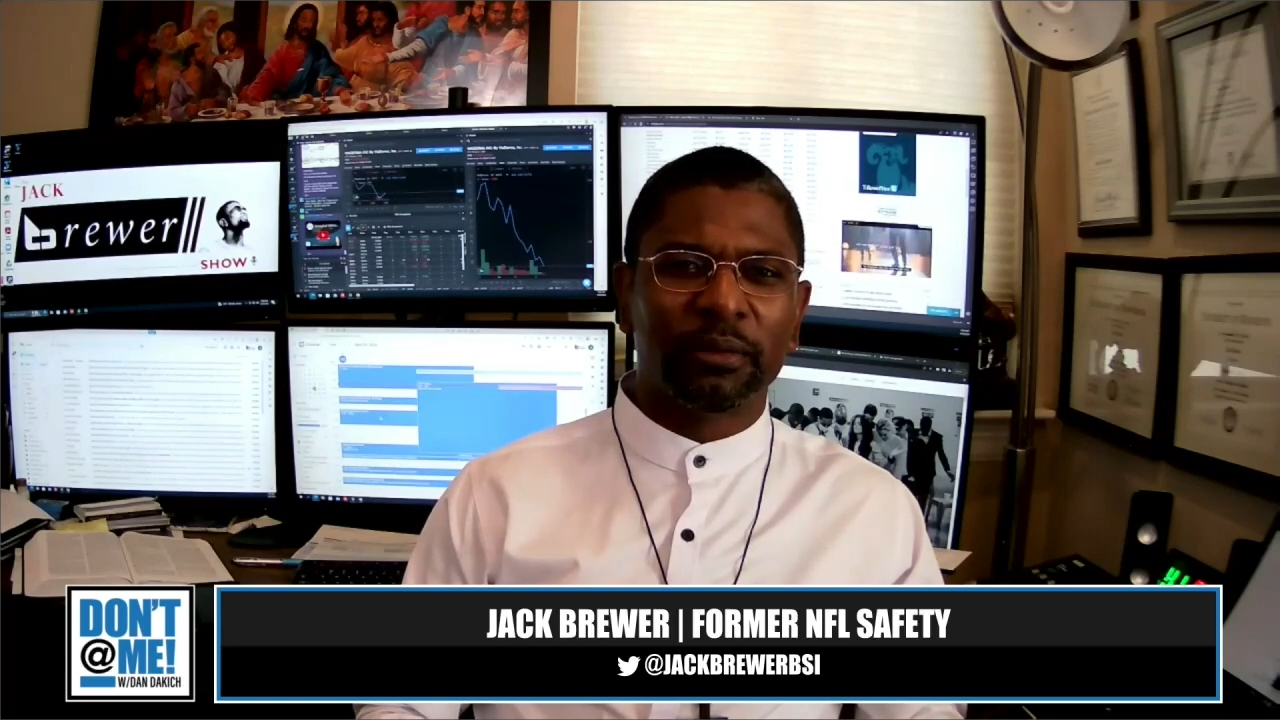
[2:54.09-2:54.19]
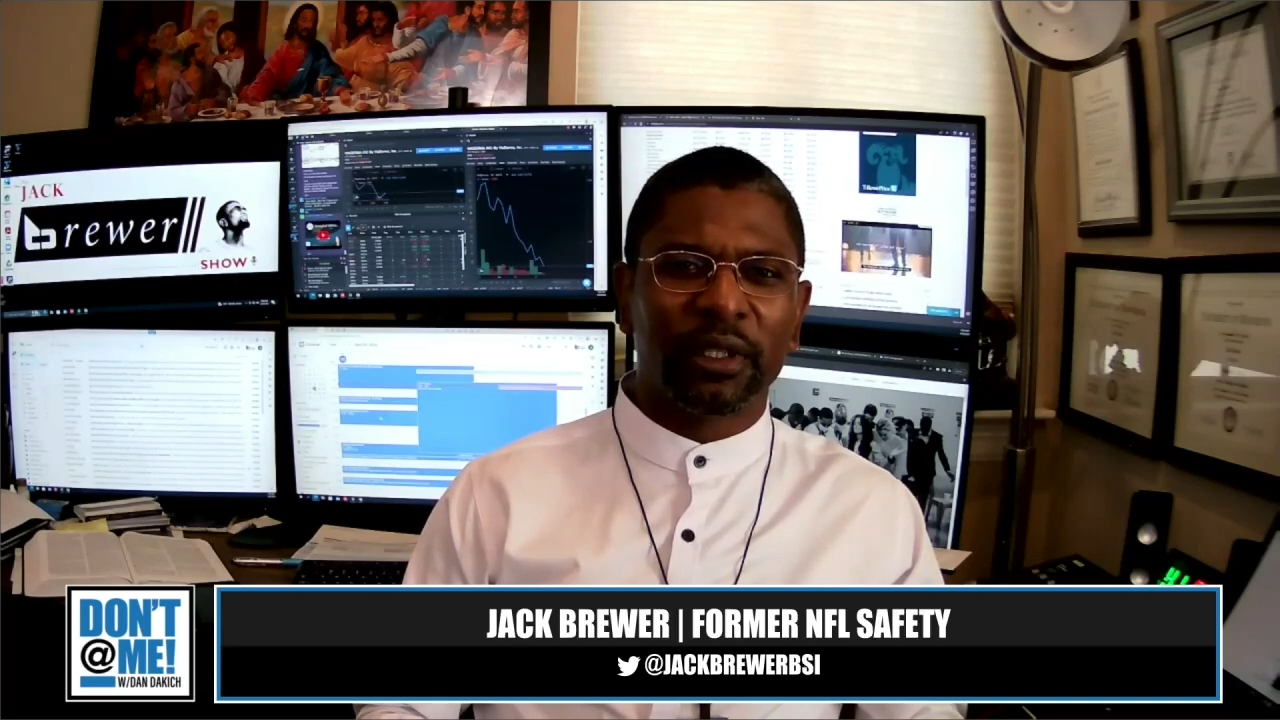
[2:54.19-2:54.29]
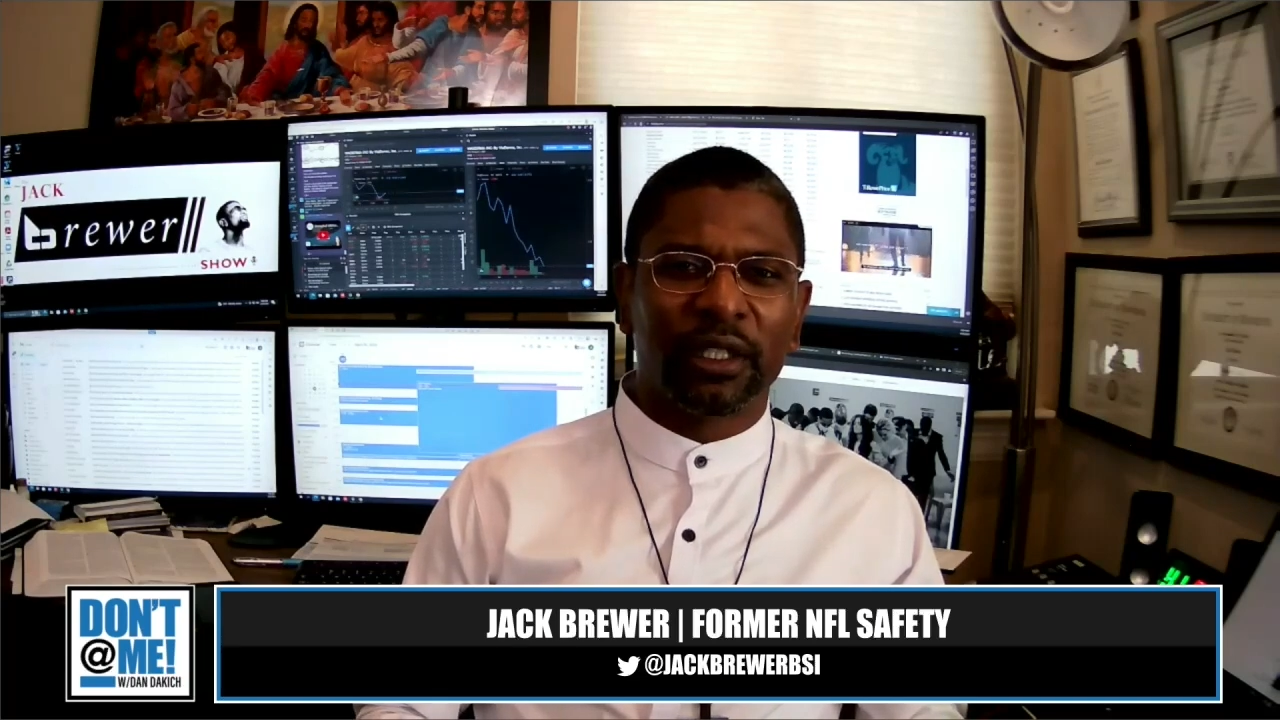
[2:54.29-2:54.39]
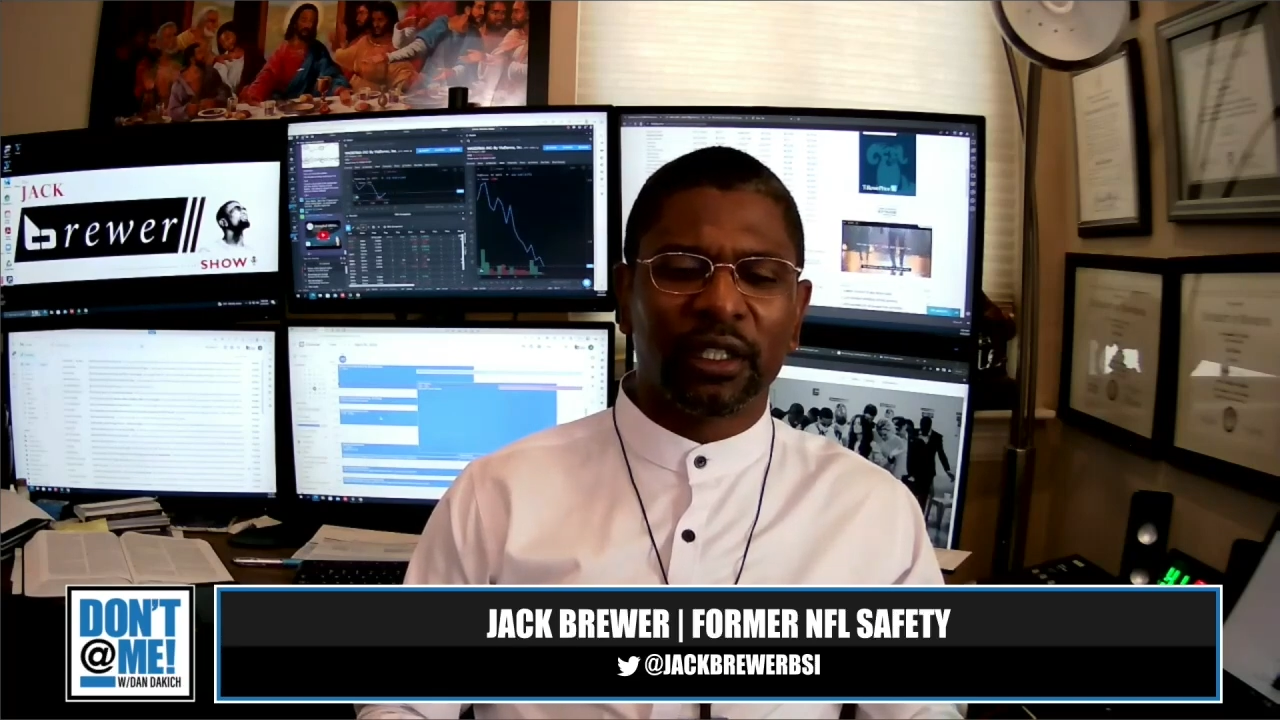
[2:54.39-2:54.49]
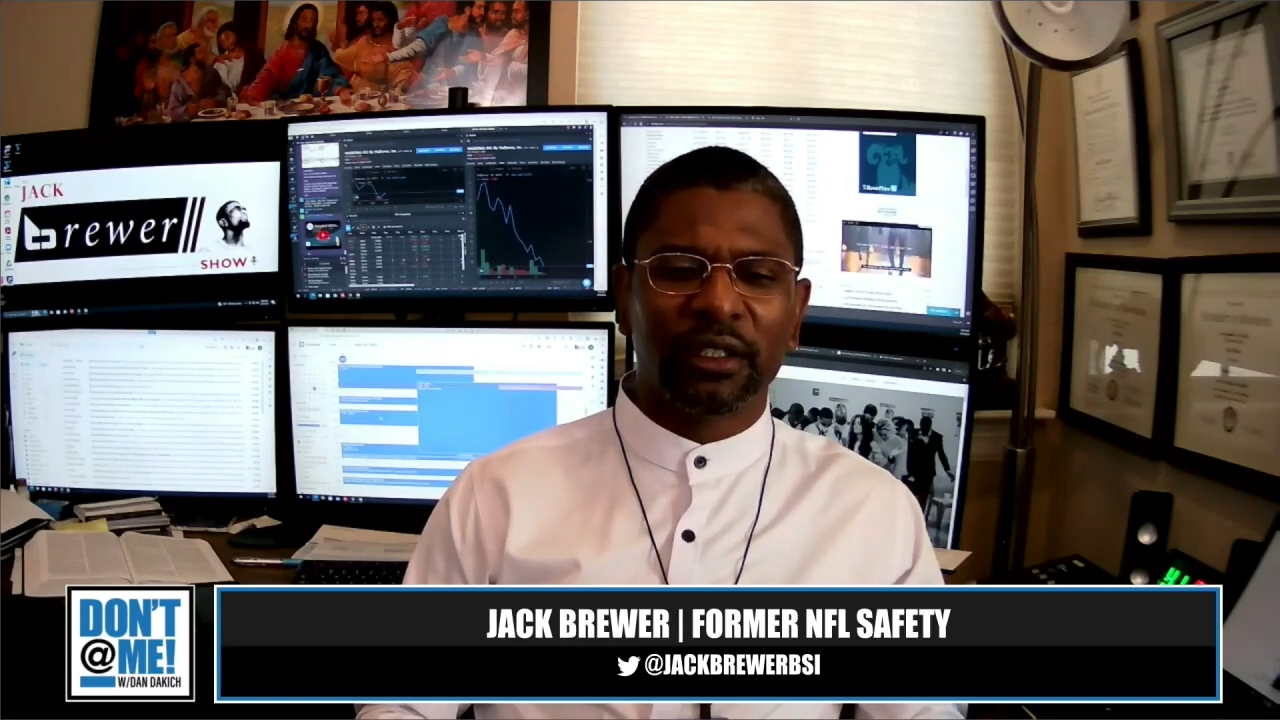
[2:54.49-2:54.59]

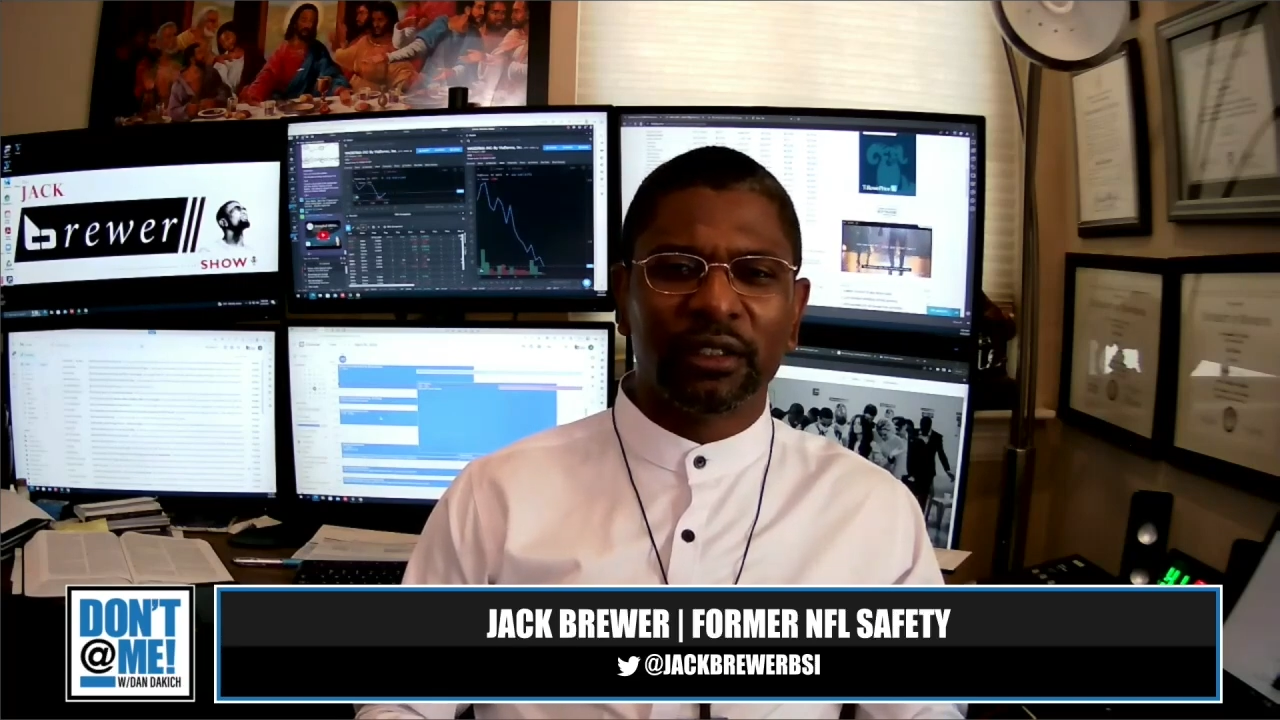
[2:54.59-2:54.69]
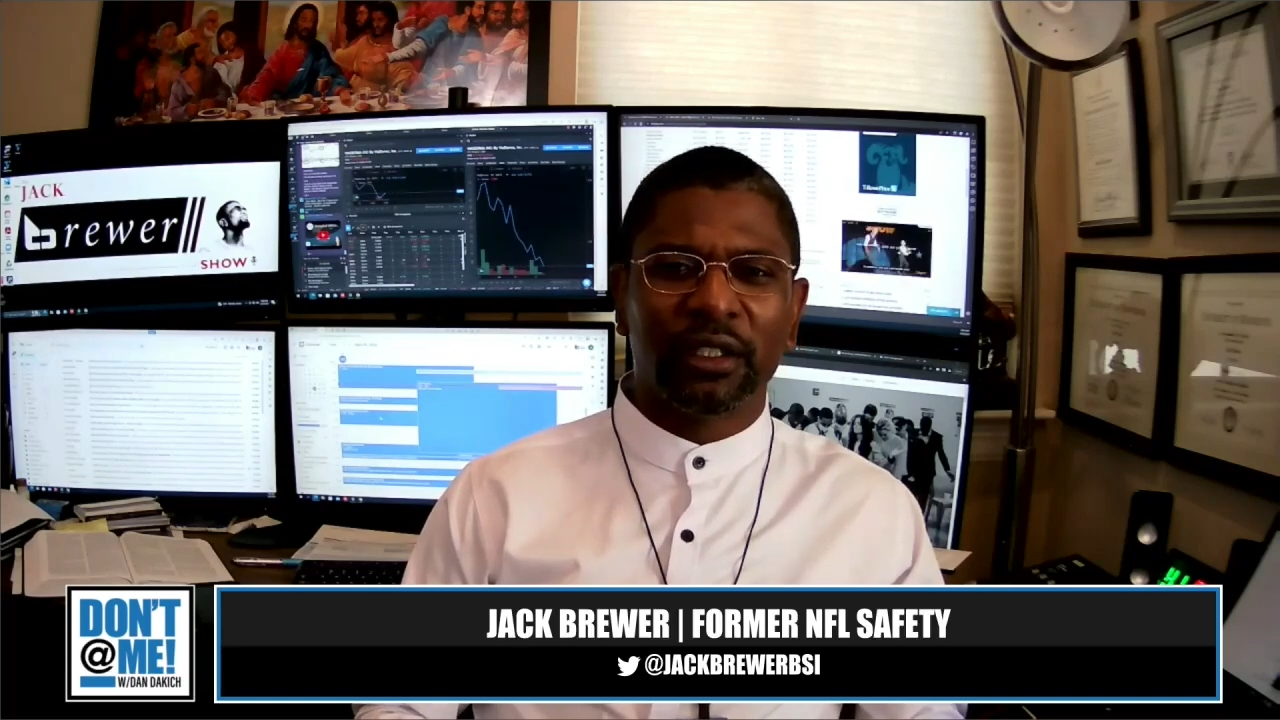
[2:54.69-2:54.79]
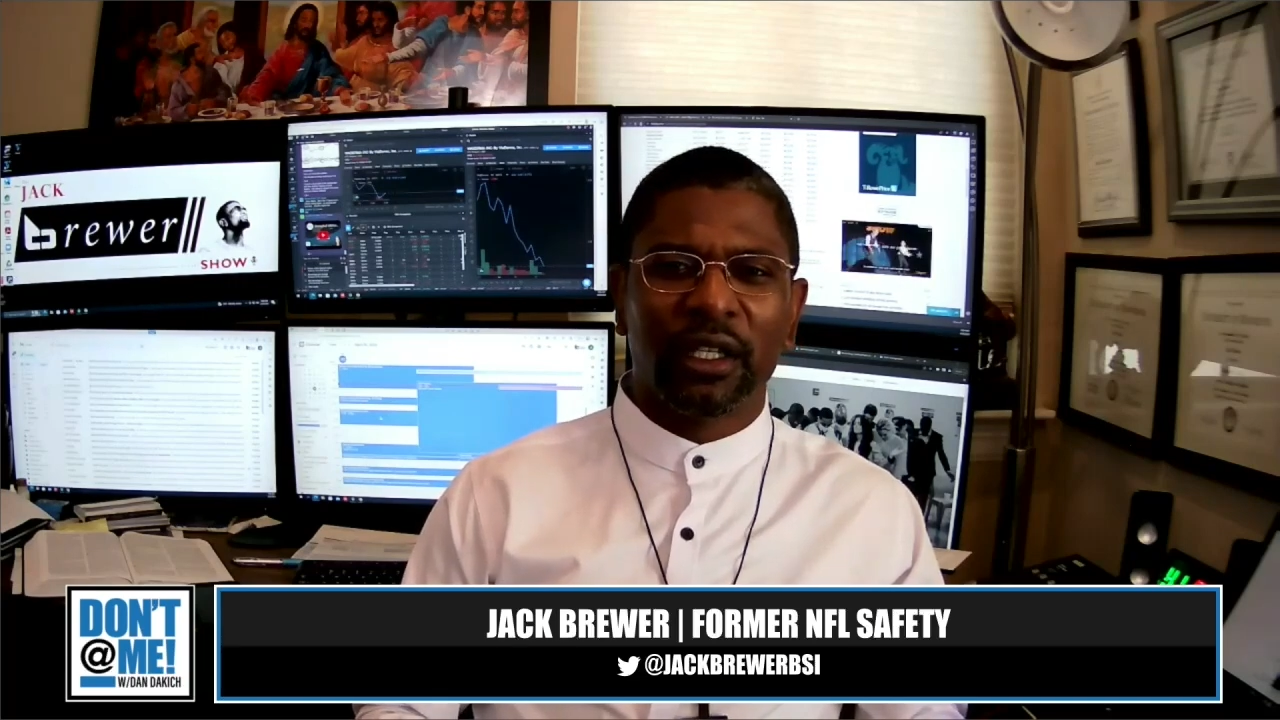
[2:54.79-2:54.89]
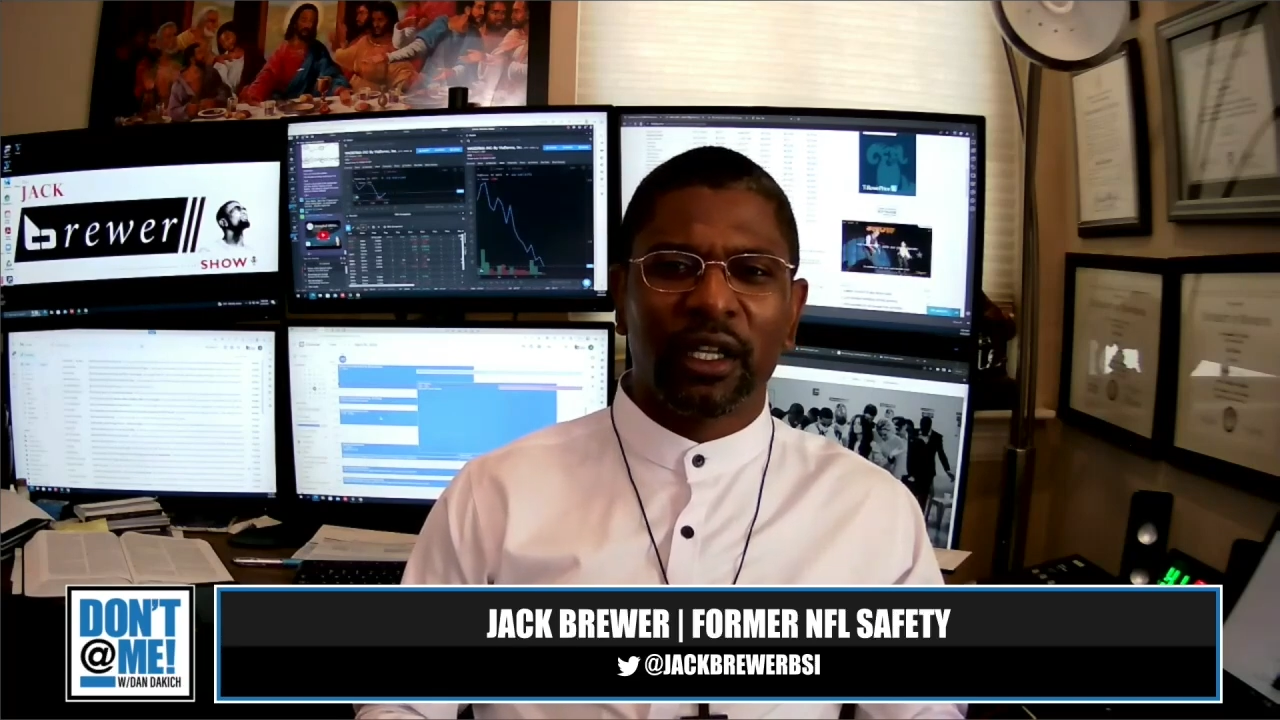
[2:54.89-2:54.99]
because,